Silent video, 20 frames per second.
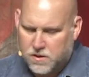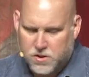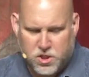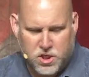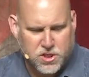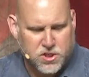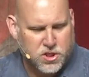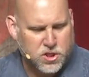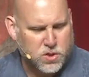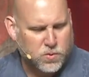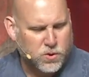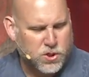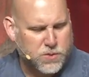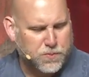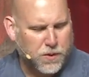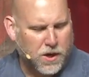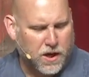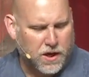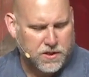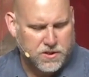Jesus
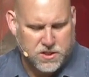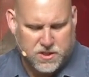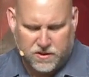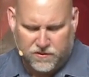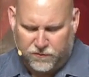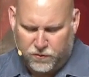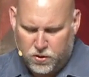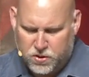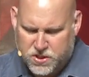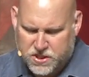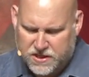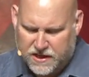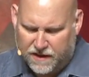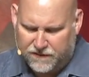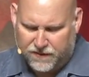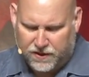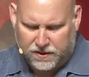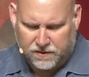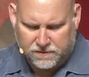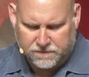responds in verse
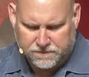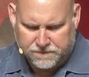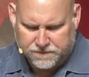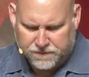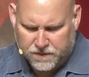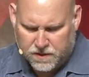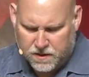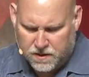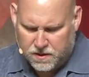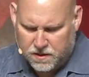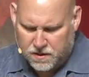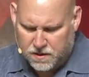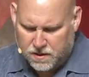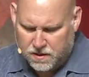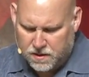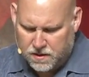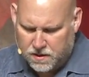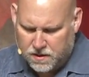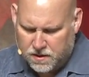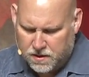7.
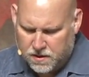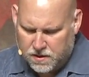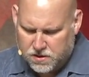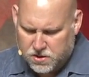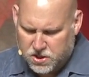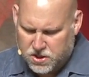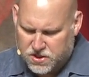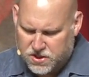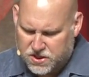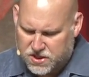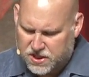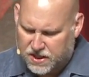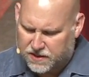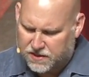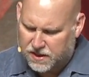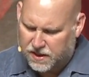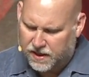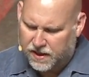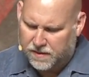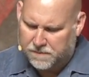Jesus
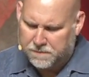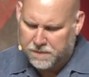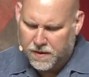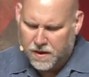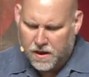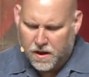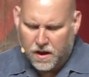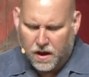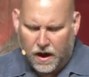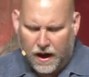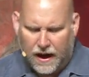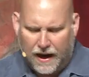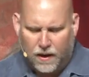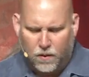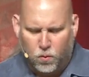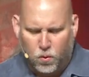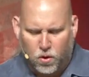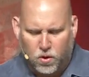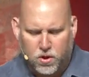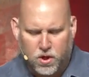said to him, "I
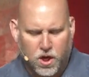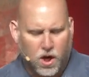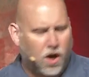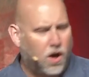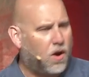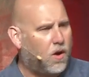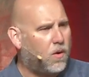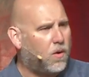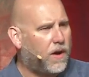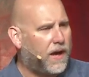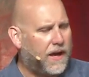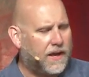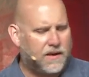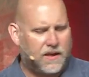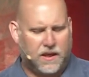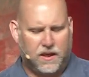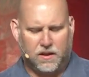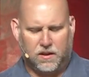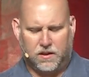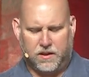will go and
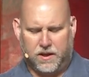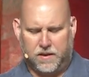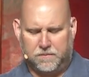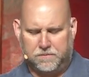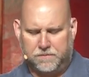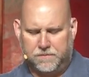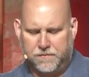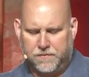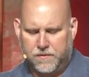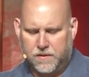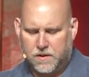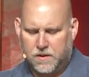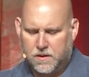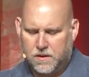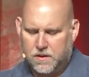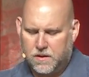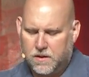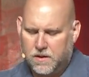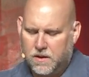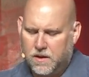heal him."
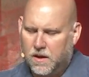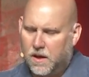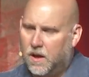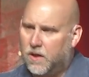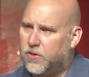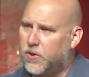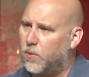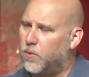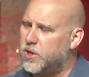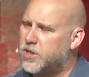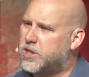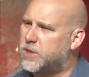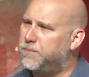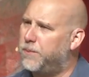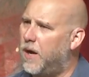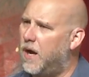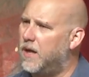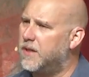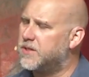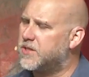The
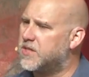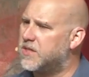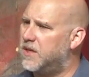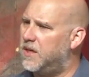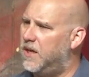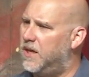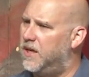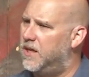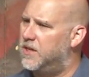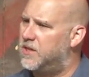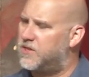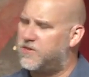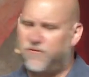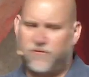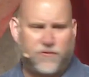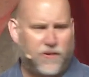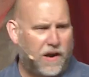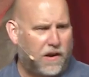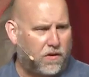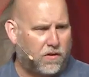response is
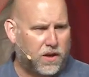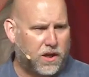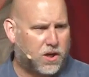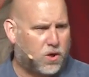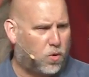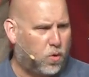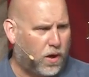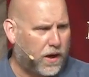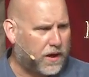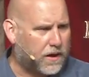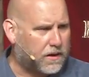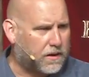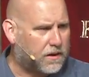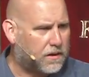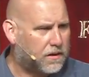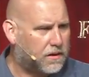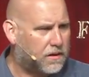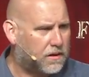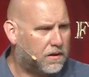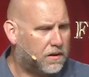very
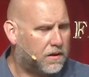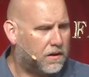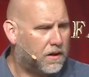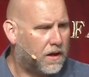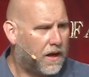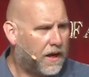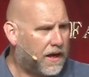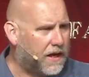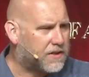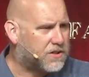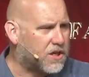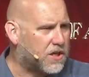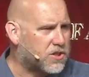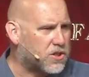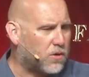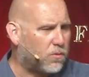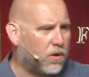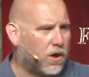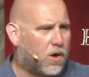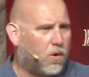quick. It
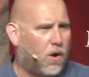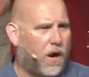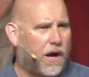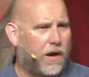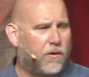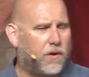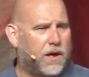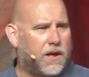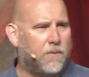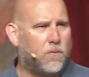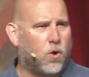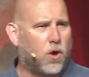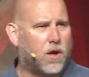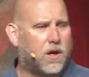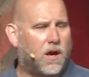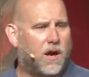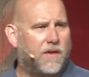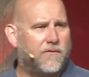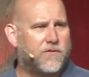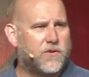doesn't require any more
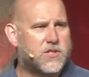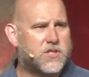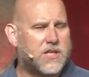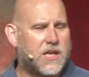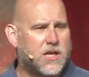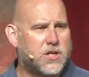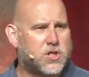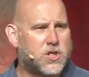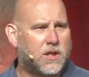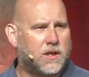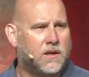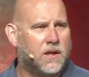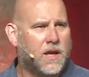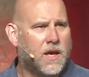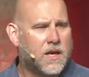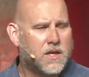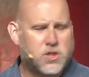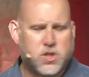conversation.